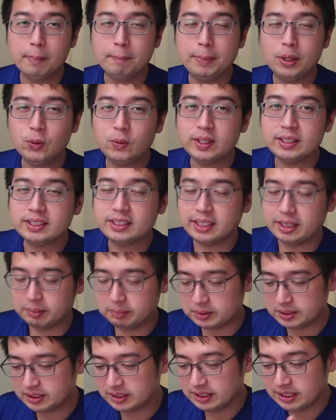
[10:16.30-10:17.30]
Bonus
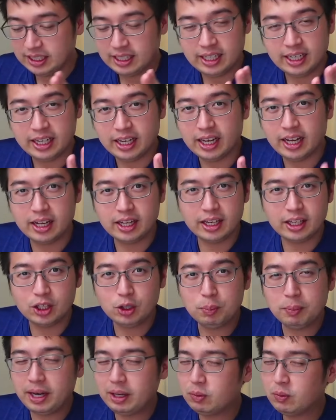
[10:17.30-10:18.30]
tips.
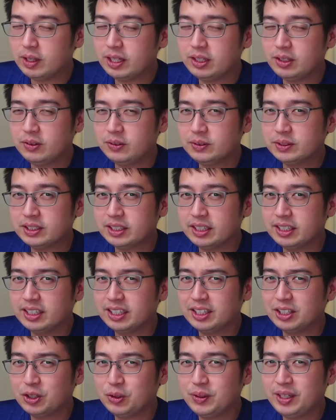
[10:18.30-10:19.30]
You might want to use
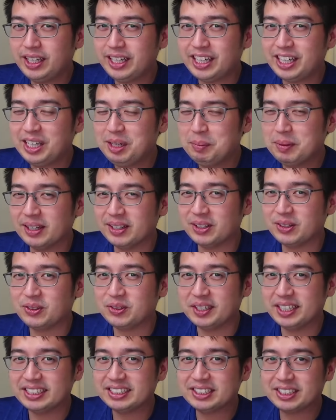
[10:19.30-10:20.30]
a unique email
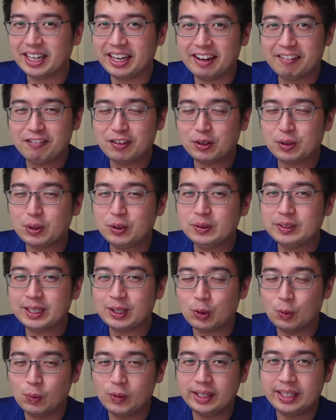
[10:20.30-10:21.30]
address. If you're
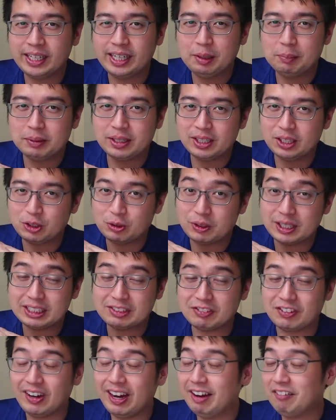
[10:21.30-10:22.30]
using one email
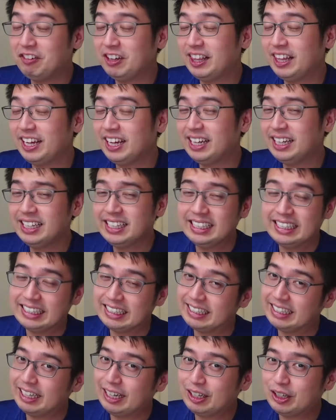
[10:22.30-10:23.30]
address for everything,
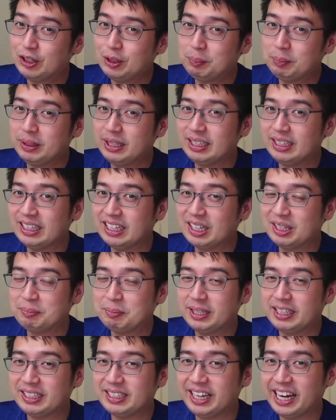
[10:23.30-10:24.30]
that could be a little
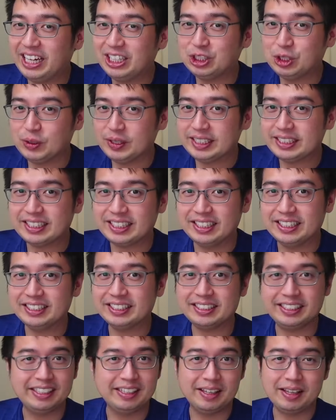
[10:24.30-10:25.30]
bit dangerous
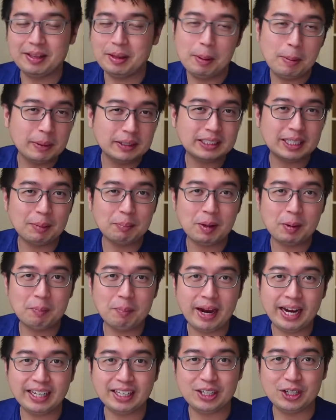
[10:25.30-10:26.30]
because someone
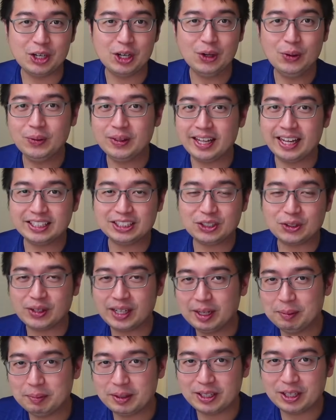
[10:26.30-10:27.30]
might know that's your
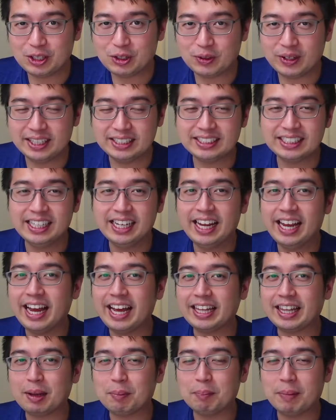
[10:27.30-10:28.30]
email address
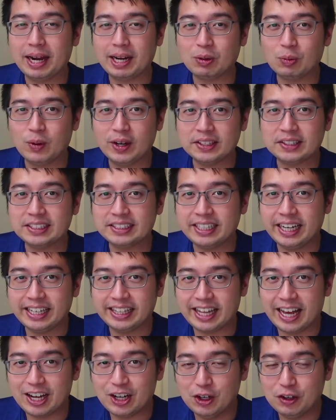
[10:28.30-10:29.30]
and they might want to
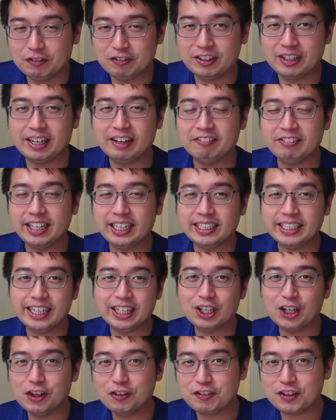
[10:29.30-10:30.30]
take that over. If they
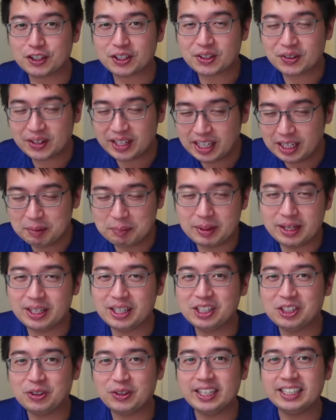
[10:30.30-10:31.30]
take over your
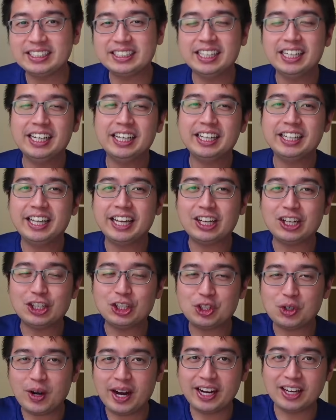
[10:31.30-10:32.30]
email address, they
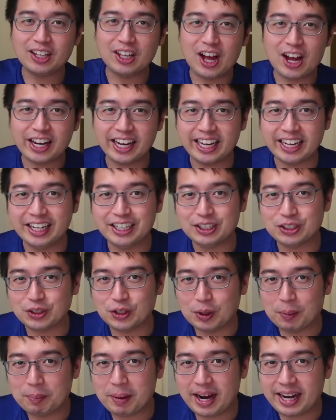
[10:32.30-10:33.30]
could try logging into
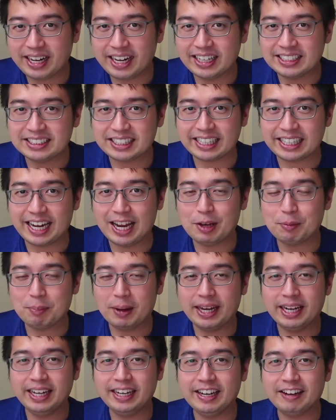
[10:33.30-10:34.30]
your Binance account
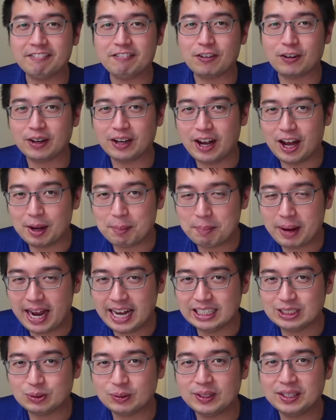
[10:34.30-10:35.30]
by hitting forgot
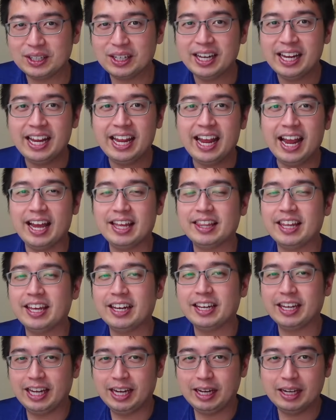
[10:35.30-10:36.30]
password, and
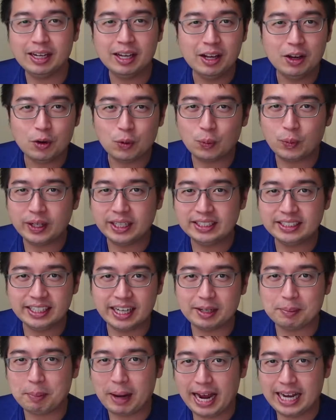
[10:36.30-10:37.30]
then a
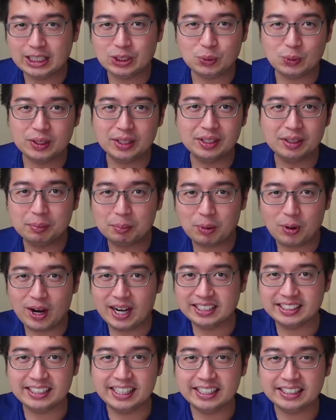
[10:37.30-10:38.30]
reset password
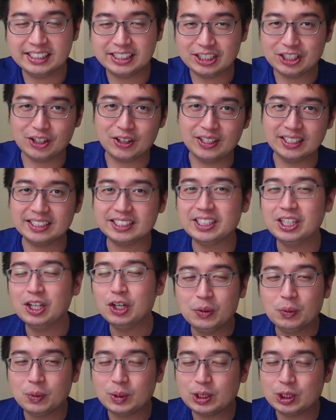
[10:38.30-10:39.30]
process starts,
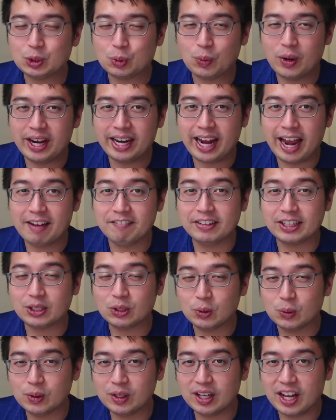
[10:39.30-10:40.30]
which is why having
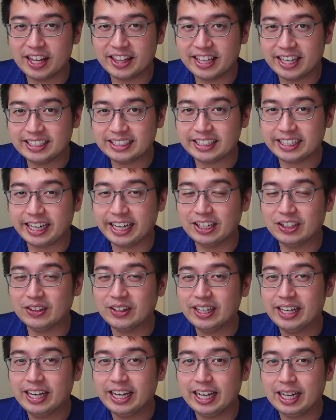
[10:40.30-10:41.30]
Google
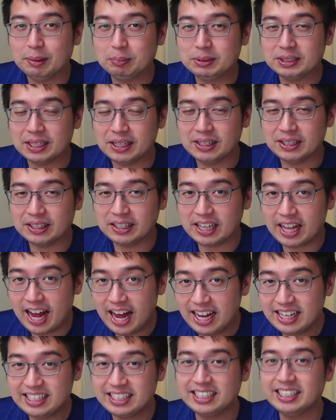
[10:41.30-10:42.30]
Authenticator helps a
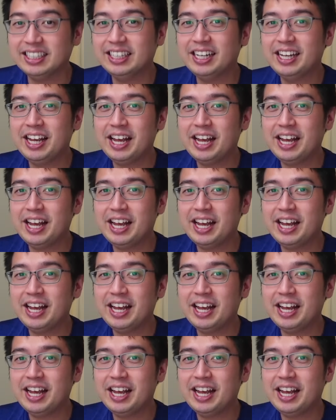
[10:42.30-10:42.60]
lot.